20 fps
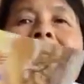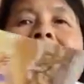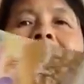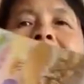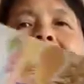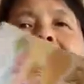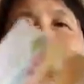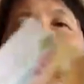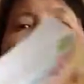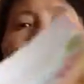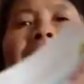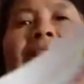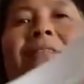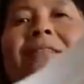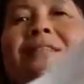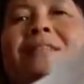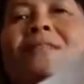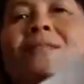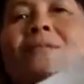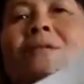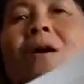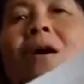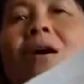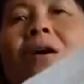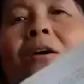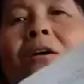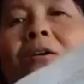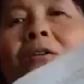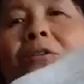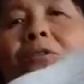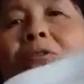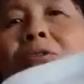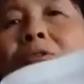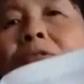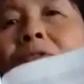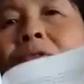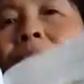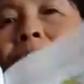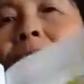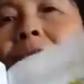Yeah, it's so hard
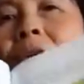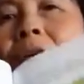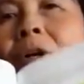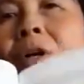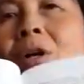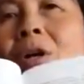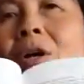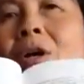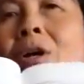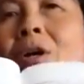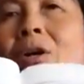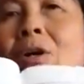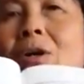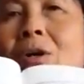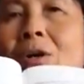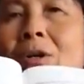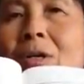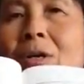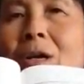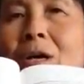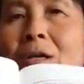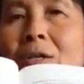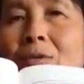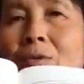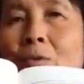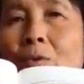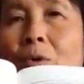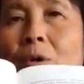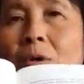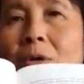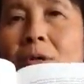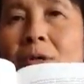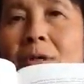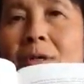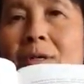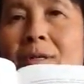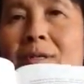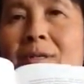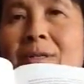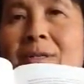to uh, get water.